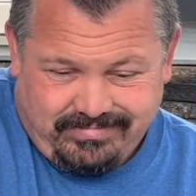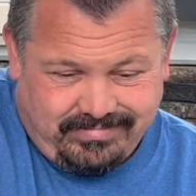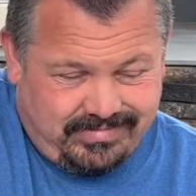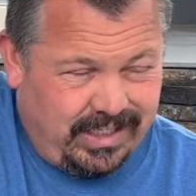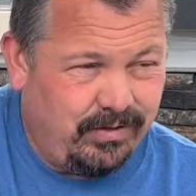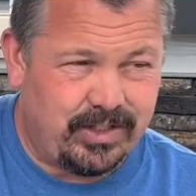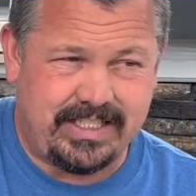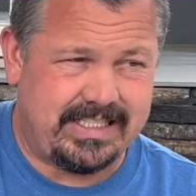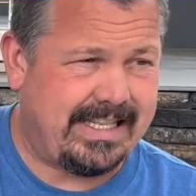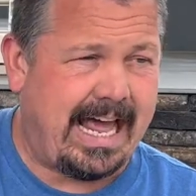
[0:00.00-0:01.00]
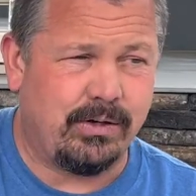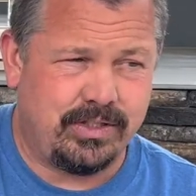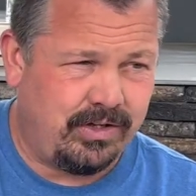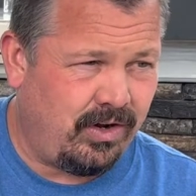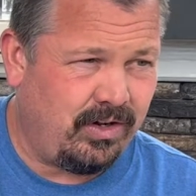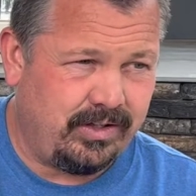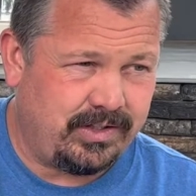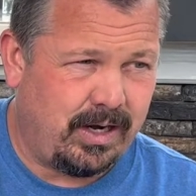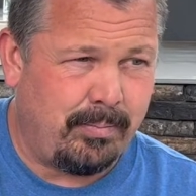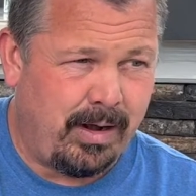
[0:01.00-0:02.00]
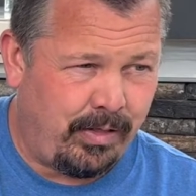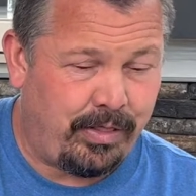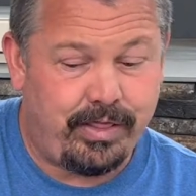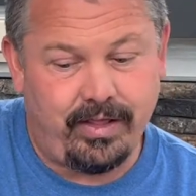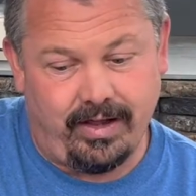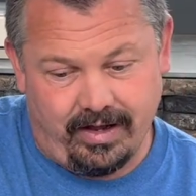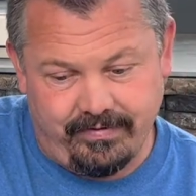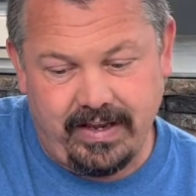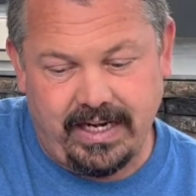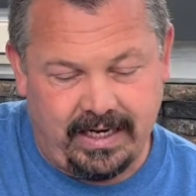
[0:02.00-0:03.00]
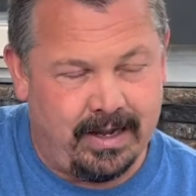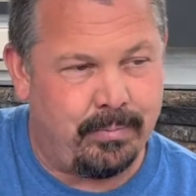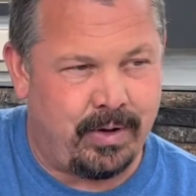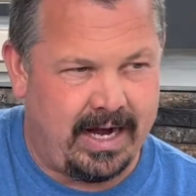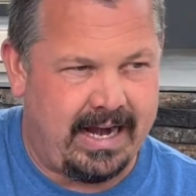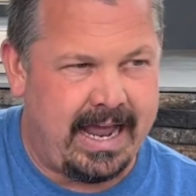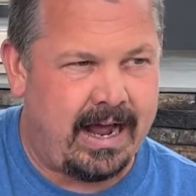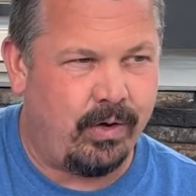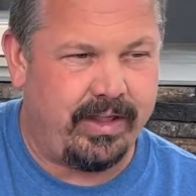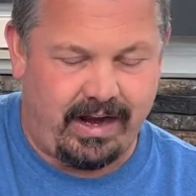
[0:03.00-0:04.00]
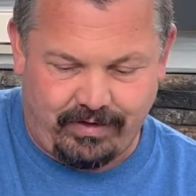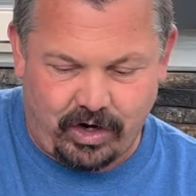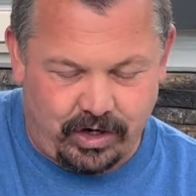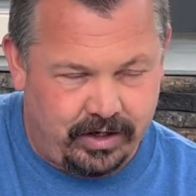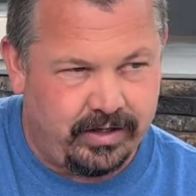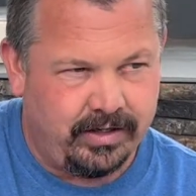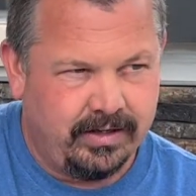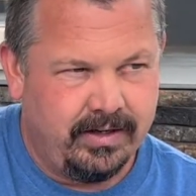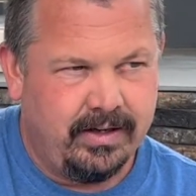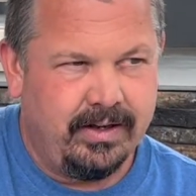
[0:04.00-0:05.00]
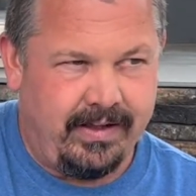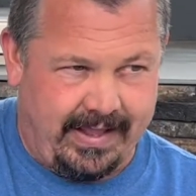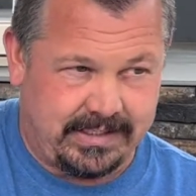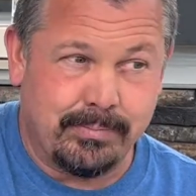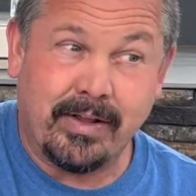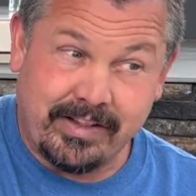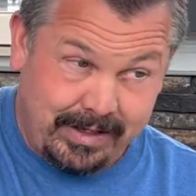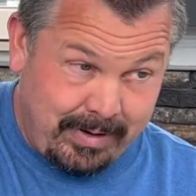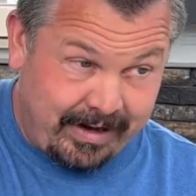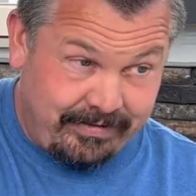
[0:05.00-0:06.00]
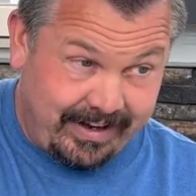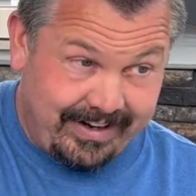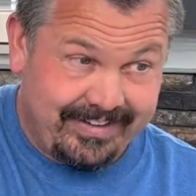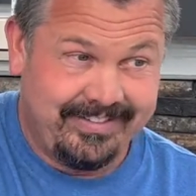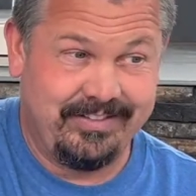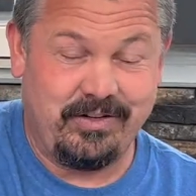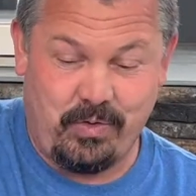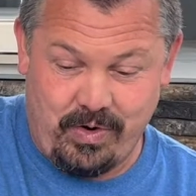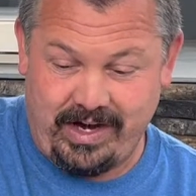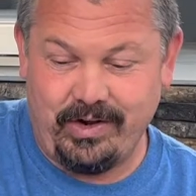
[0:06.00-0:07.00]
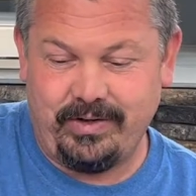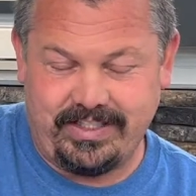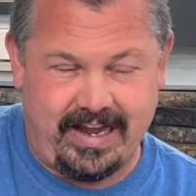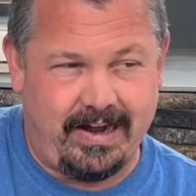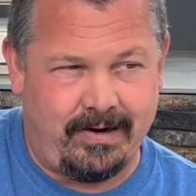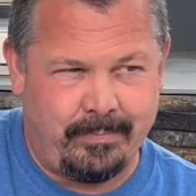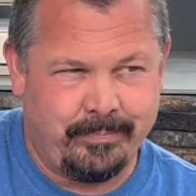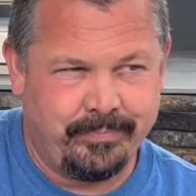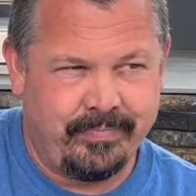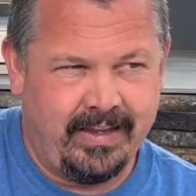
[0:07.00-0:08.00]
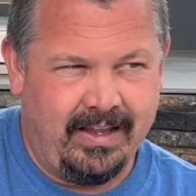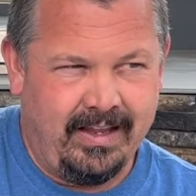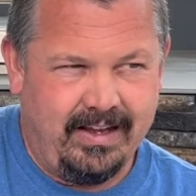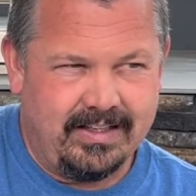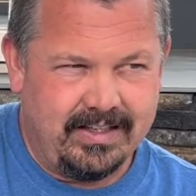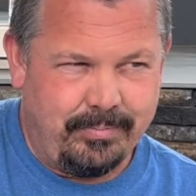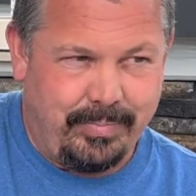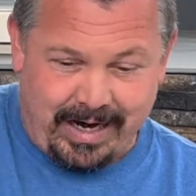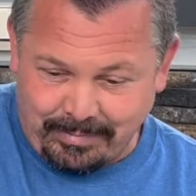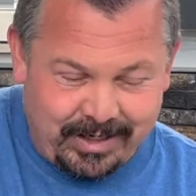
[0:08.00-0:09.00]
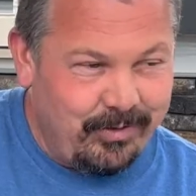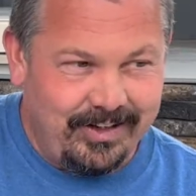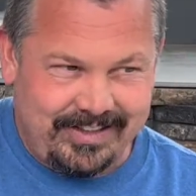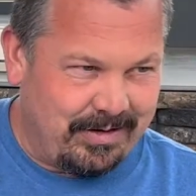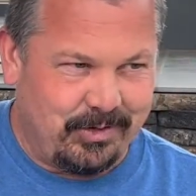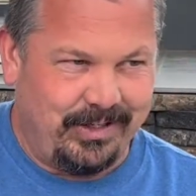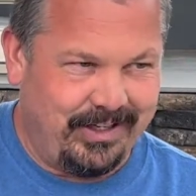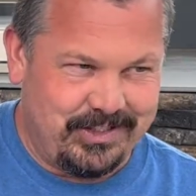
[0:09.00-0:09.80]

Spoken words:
a little over $6,000 a month of income right now that I've earned, and that's a monthly benefit when I go to retire. But I'm going to work 10 more years